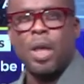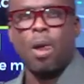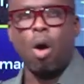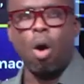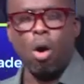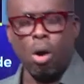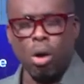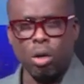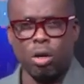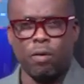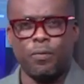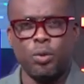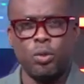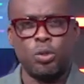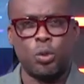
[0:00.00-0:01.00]
all of
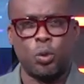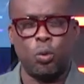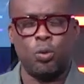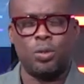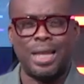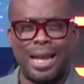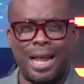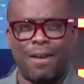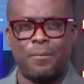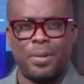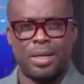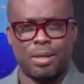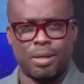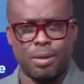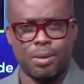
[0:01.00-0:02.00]
those schools that have
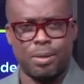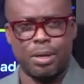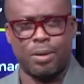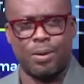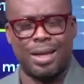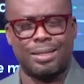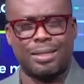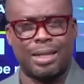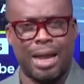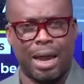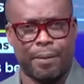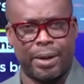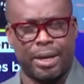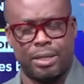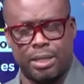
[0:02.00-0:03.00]
been granted
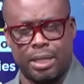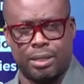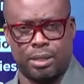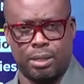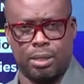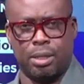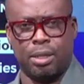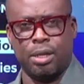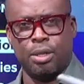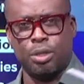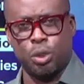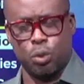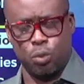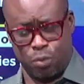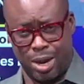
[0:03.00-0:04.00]
accreditation
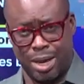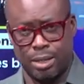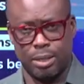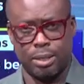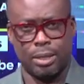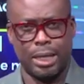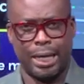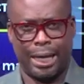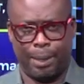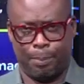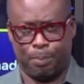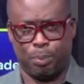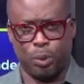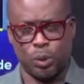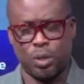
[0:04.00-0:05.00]
to run uh,
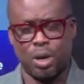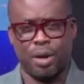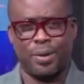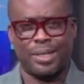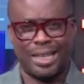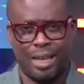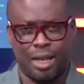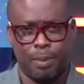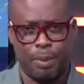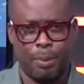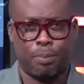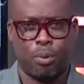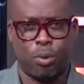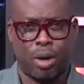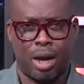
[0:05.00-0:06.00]
postgraduate LLB
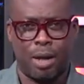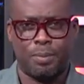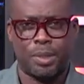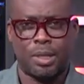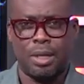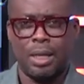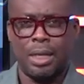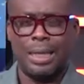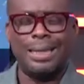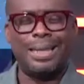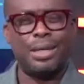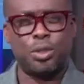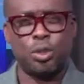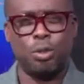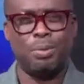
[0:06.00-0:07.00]
programs, they
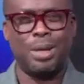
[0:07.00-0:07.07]
should be